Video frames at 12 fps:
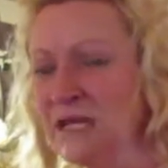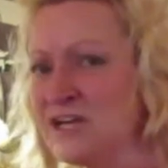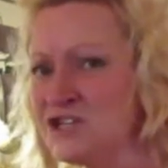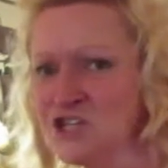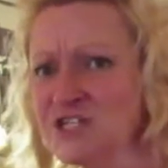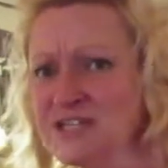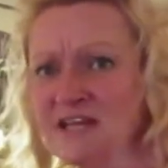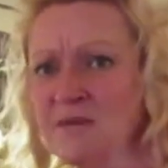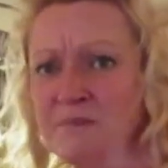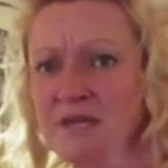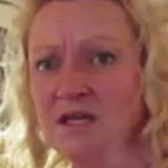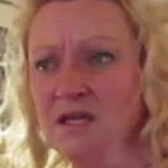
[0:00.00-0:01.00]
it's just like a
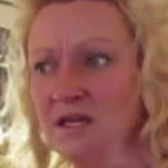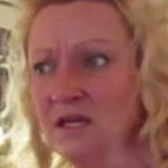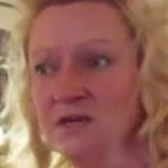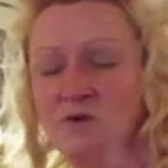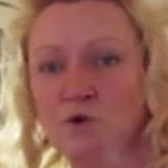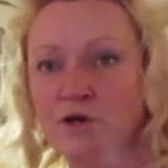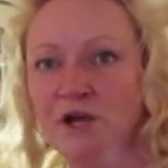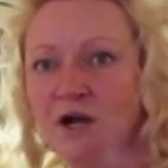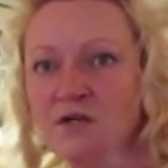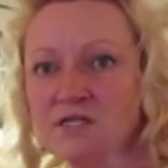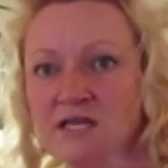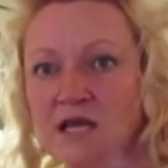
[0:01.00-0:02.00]
big indoor
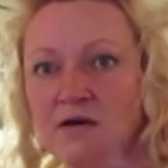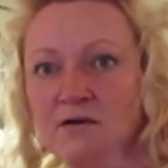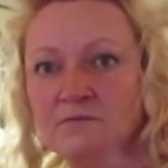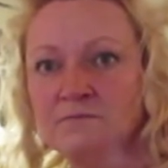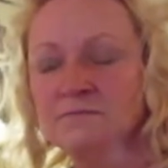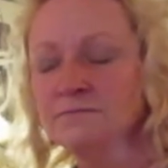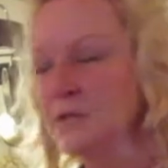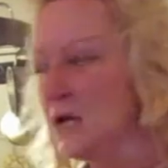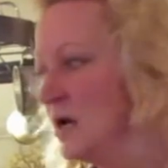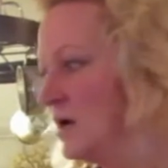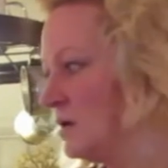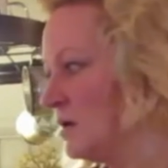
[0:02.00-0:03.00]
yard sale.
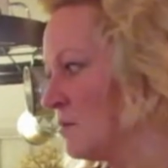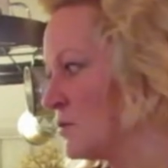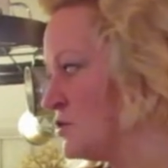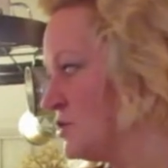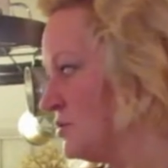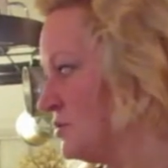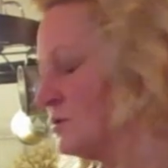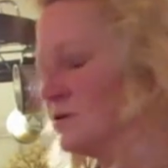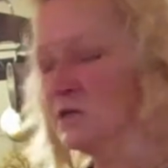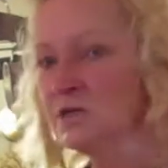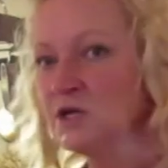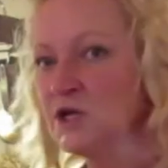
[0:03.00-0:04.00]
Number two,
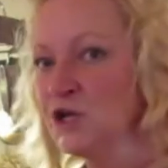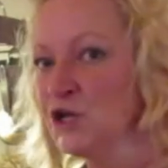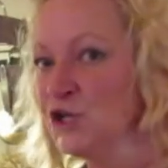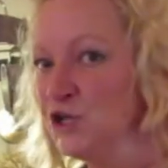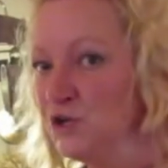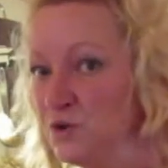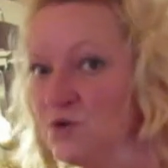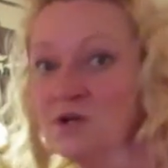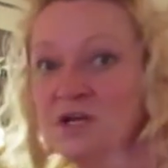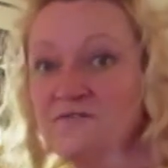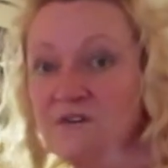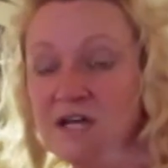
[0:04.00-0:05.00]
you
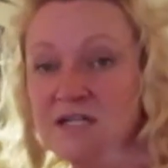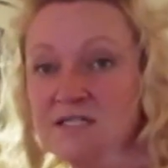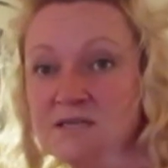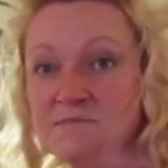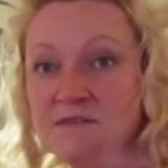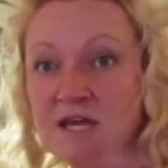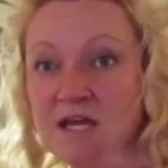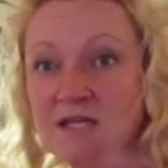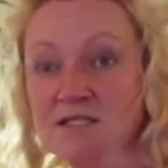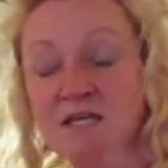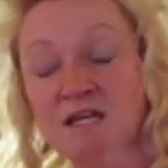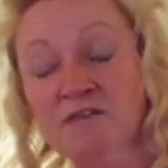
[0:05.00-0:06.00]
can find some
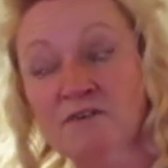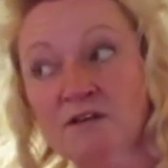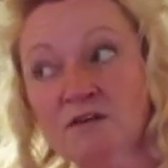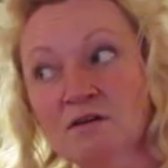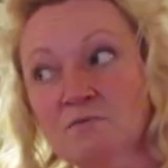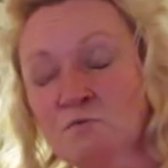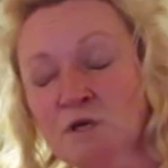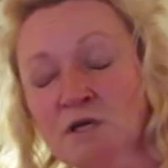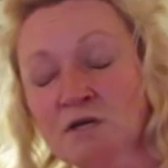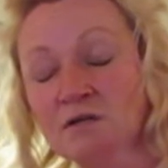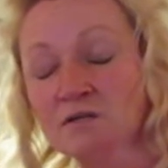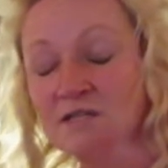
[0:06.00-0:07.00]
things that even
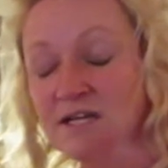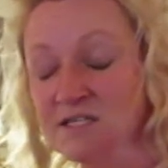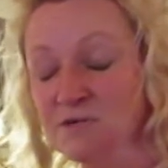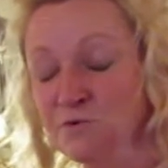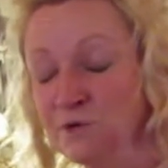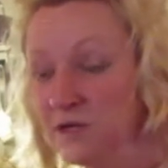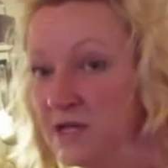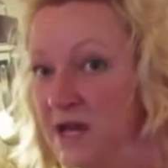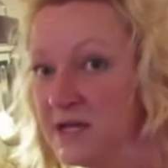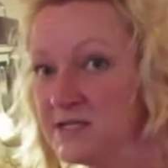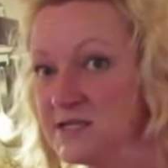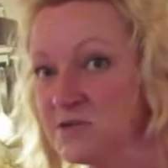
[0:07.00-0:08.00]
Goodwill doesn't
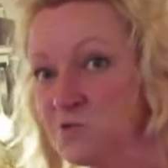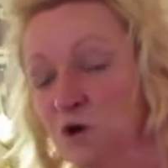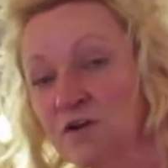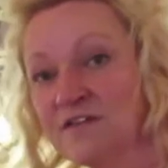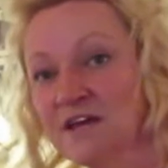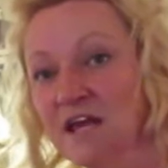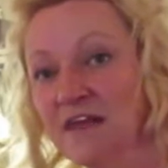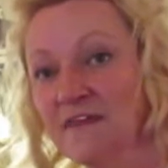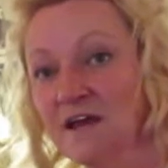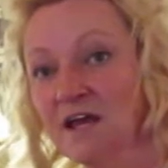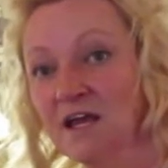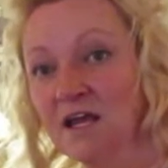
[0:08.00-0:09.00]
realize is worth
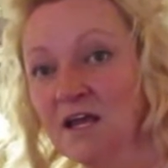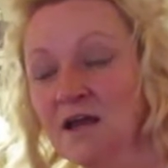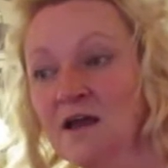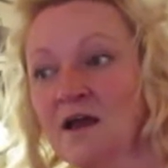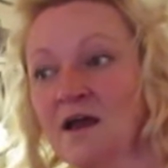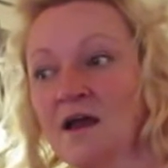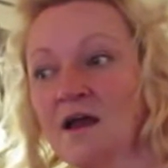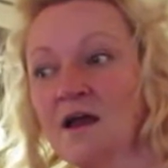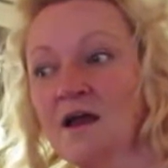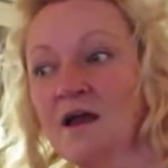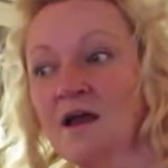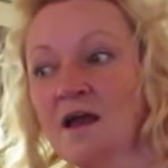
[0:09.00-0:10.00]
anything,
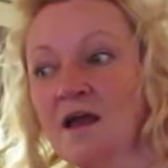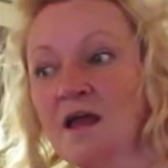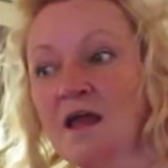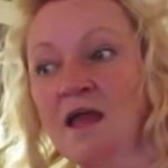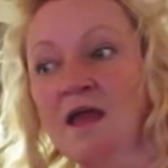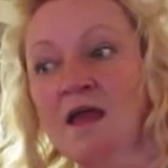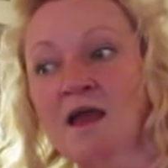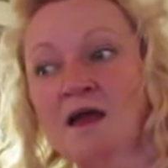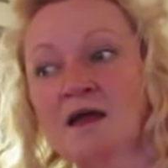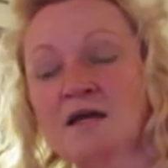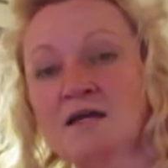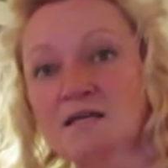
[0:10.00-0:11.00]

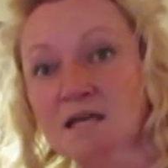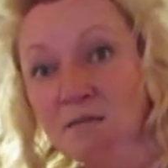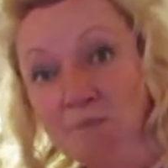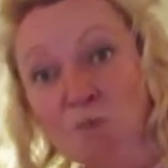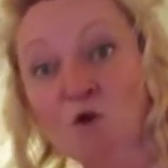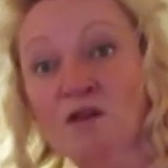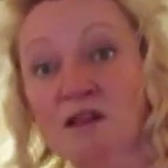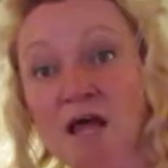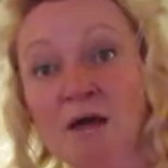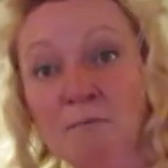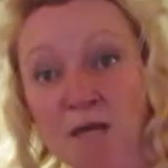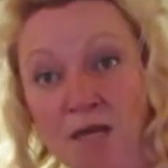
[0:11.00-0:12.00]
and it can be worth a
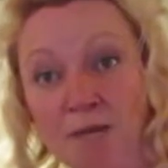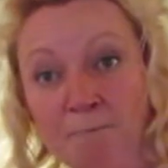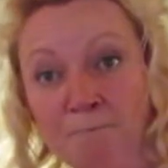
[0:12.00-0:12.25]
lot of money.